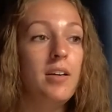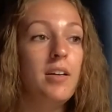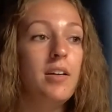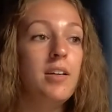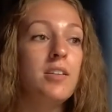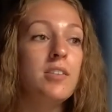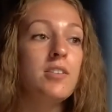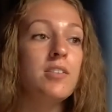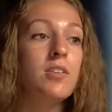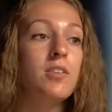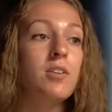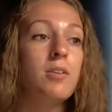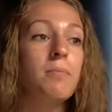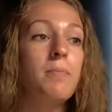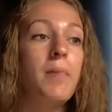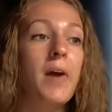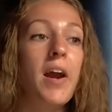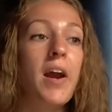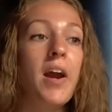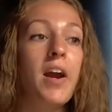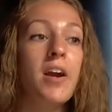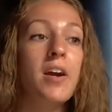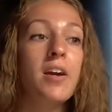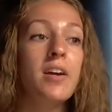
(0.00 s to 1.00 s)
So
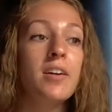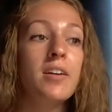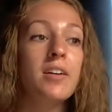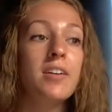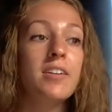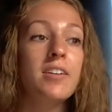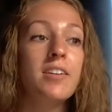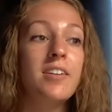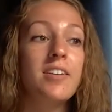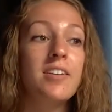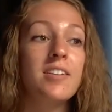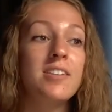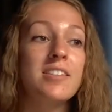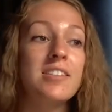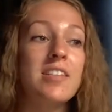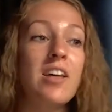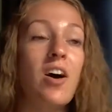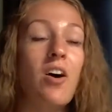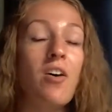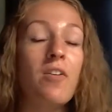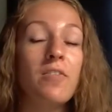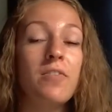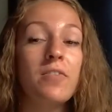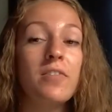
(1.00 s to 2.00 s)
compare
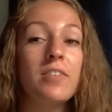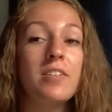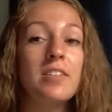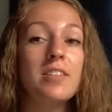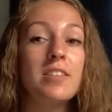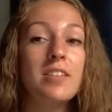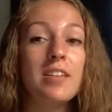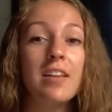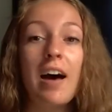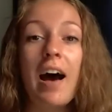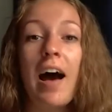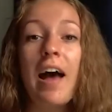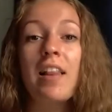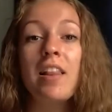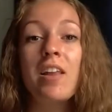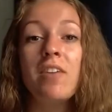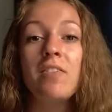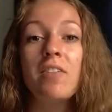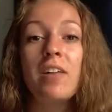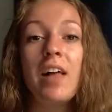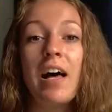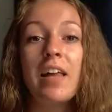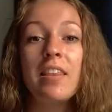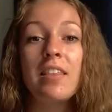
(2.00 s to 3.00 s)
yourself to the high
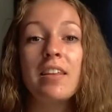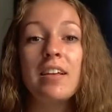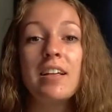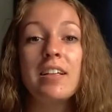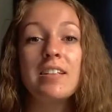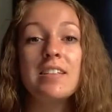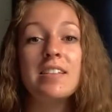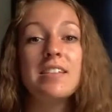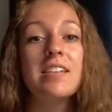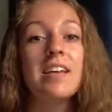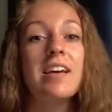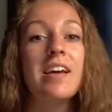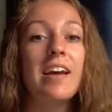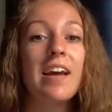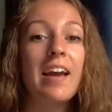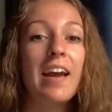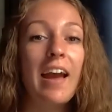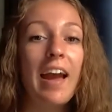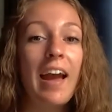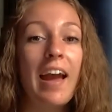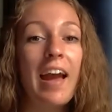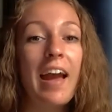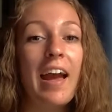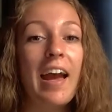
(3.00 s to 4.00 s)
level athletes
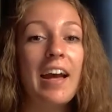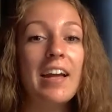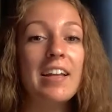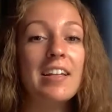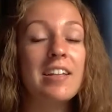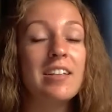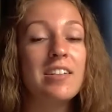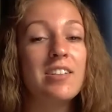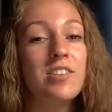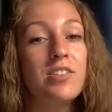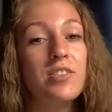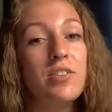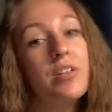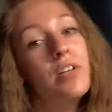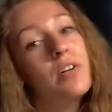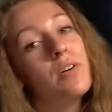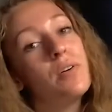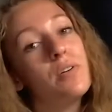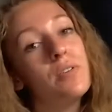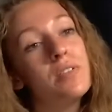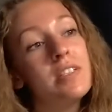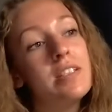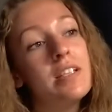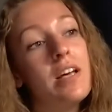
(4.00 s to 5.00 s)
and to your
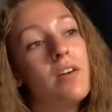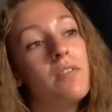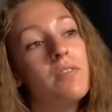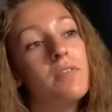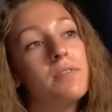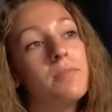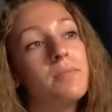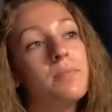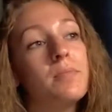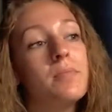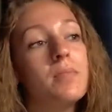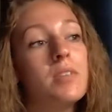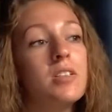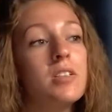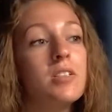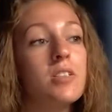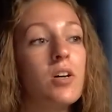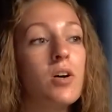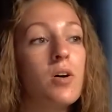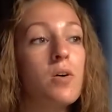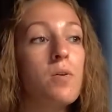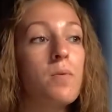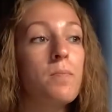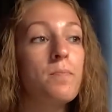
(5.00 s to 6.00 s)
old self.
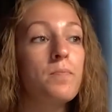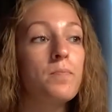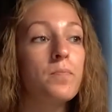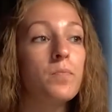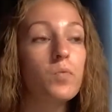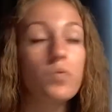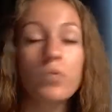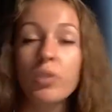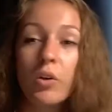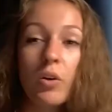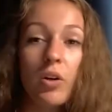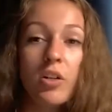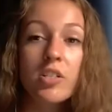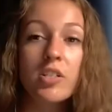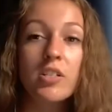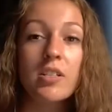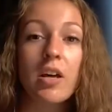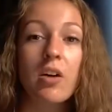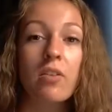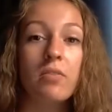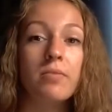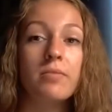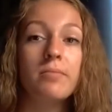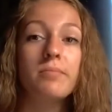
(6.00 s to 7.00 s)
So record
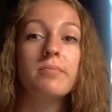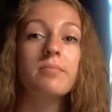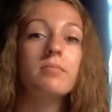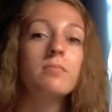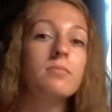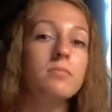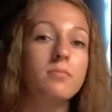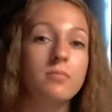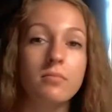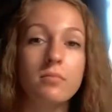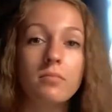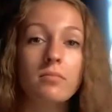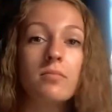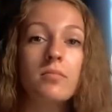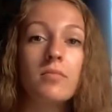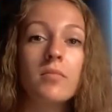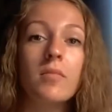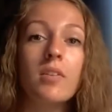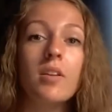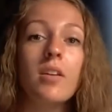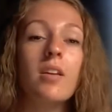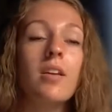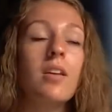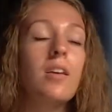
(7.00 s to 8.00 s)
yourself.
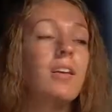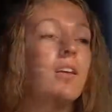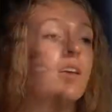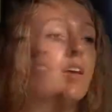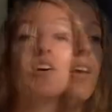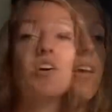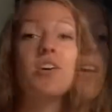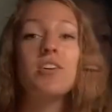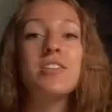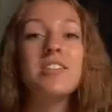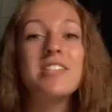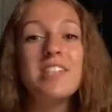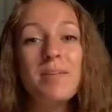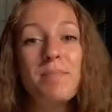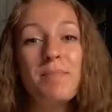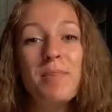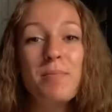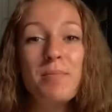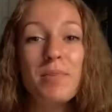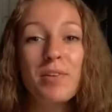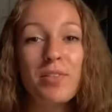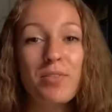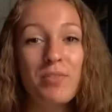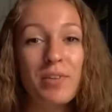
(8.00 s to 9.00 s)
So tip
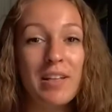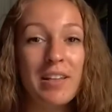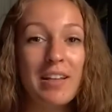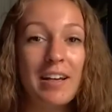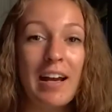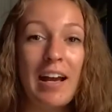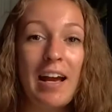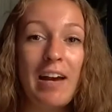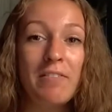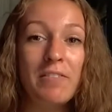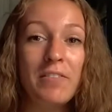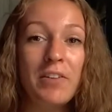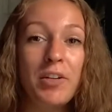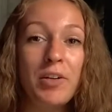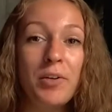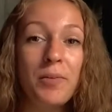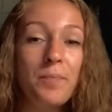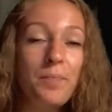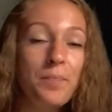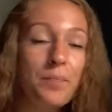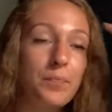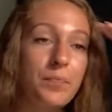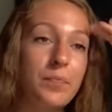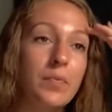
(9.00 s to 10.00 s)
number three that I have for
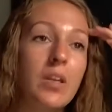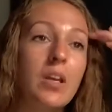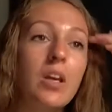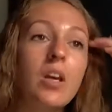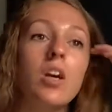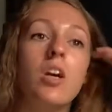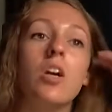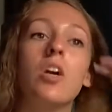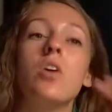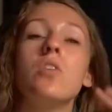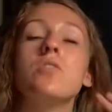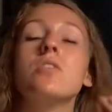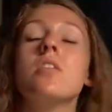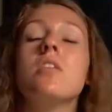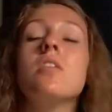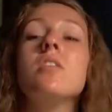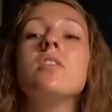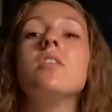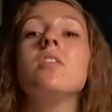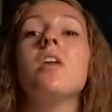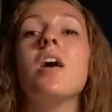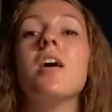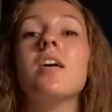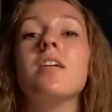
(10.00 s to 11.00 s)
you goes
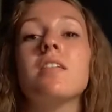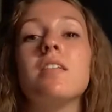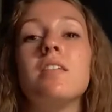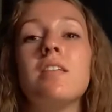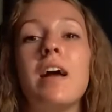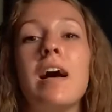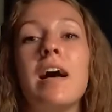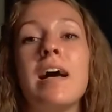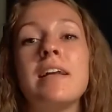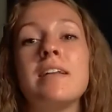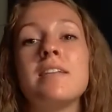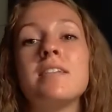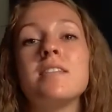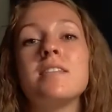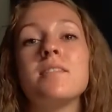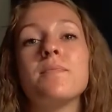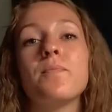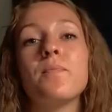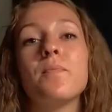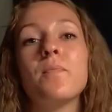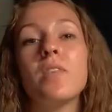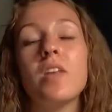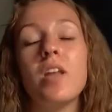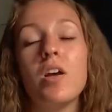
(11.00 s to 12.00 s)
along the lines
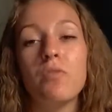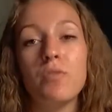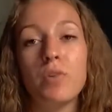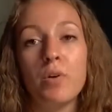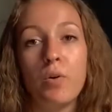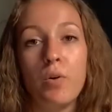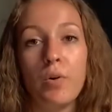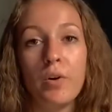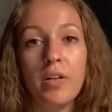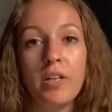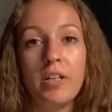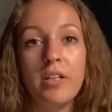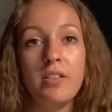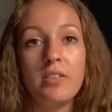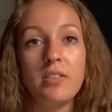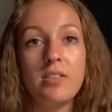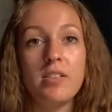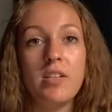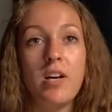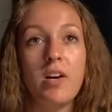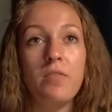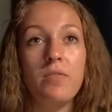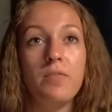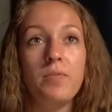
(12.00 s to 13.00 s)
of recording
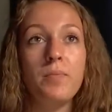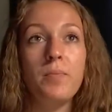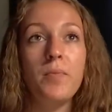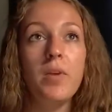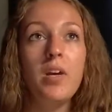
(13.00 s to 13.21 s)
yourself.